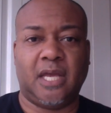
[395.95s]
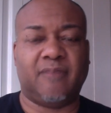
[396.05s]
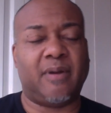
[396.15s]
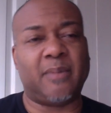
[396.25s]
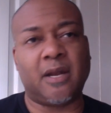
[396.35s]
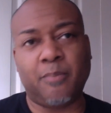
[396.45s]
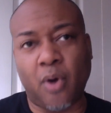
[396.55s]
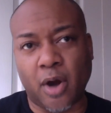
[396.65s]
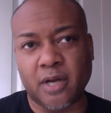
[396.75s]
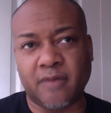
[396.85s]
If I'm not a
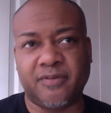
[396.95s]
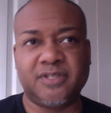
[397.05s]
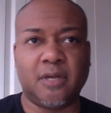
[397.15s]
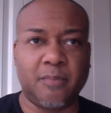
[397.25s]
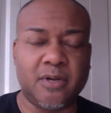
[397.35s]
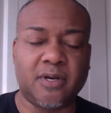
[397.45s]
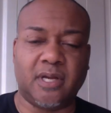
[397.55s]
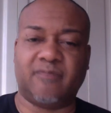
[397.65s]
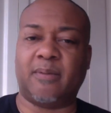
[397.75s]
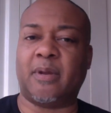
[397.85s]
part of this community,
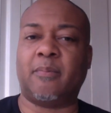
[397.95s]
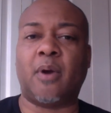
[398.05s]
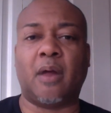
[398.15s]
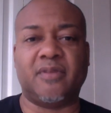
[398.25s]
if I'm not a part